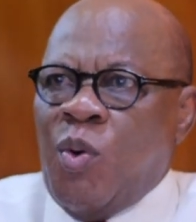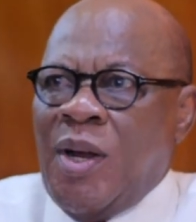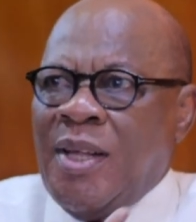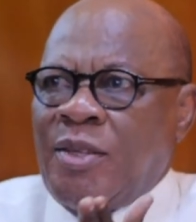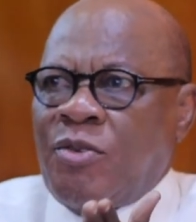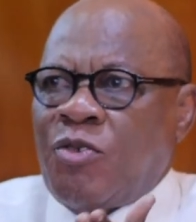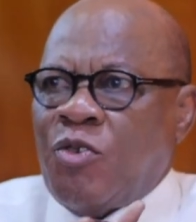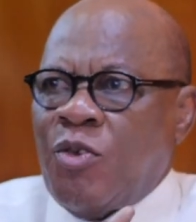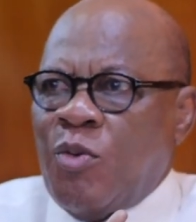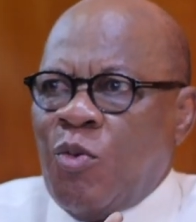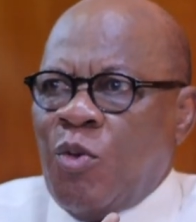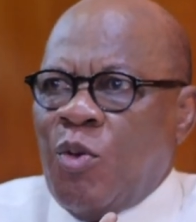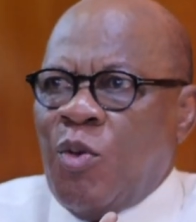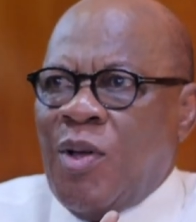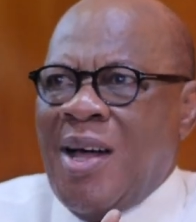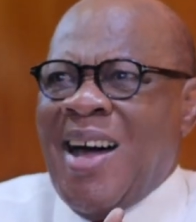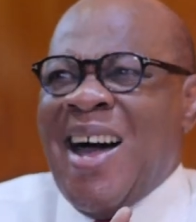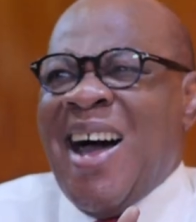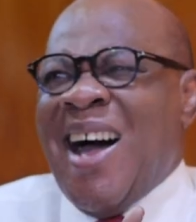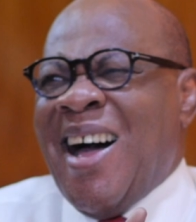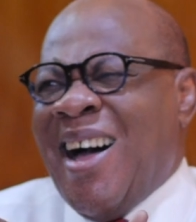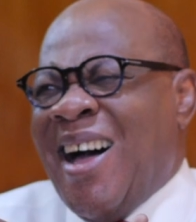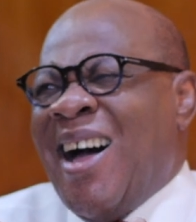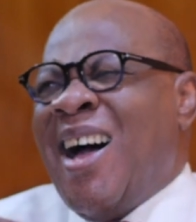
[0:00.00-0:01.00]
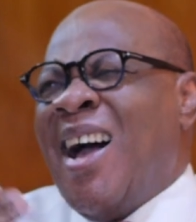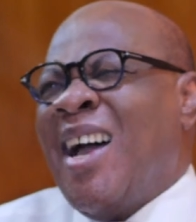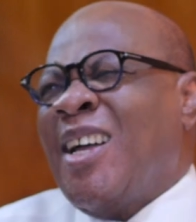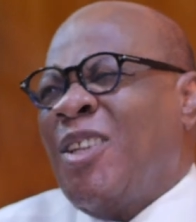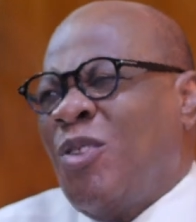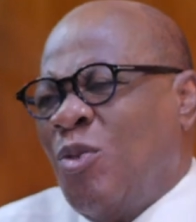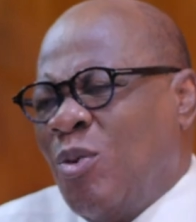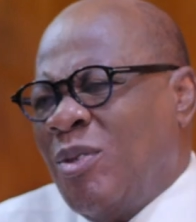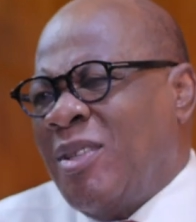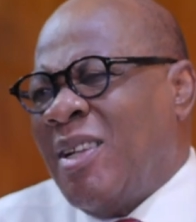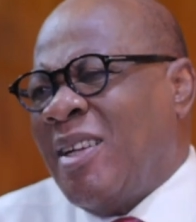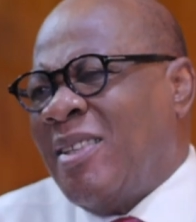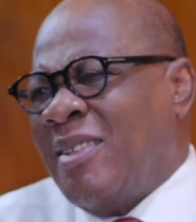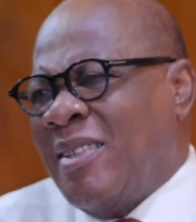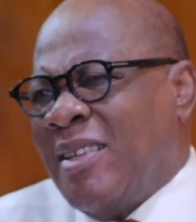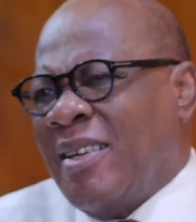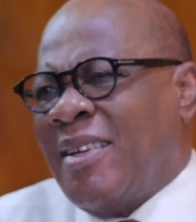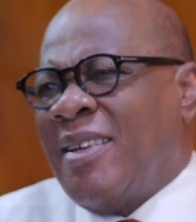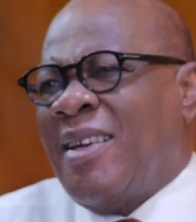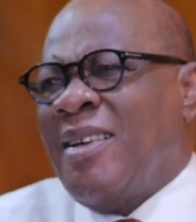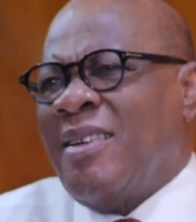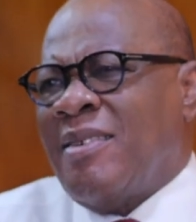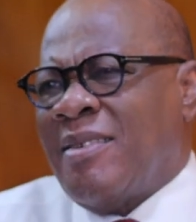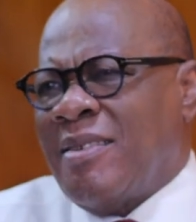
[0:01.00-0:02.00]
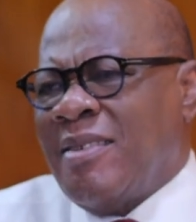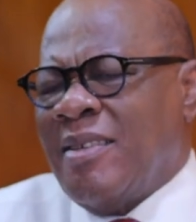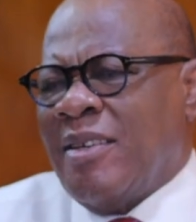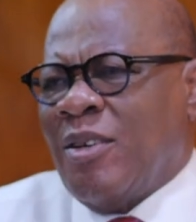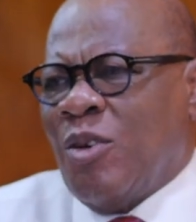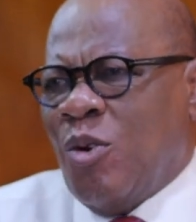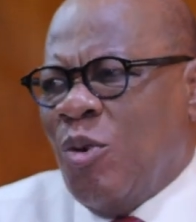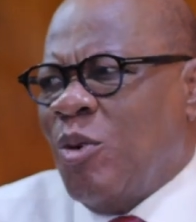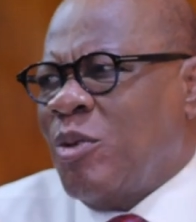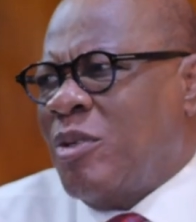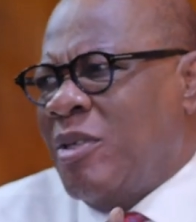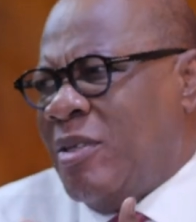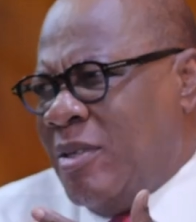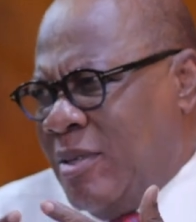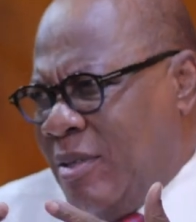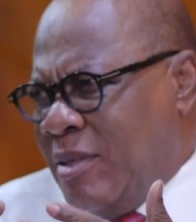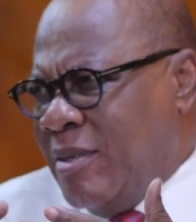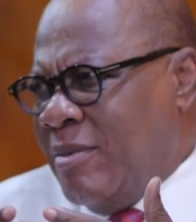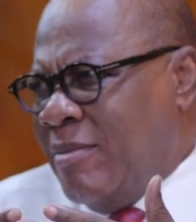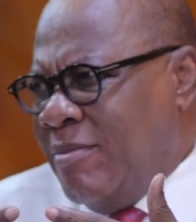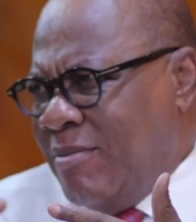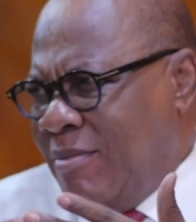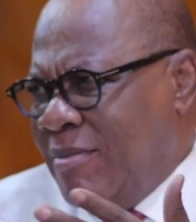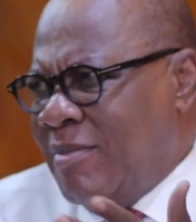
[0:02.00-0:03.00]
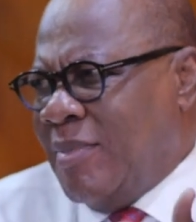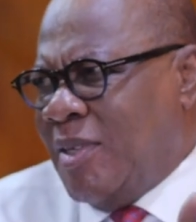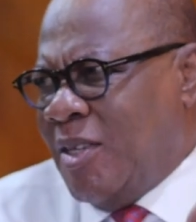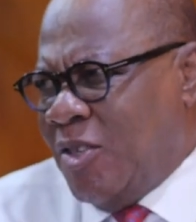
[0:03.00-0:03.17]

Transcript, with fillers: let's. I know that the case in court is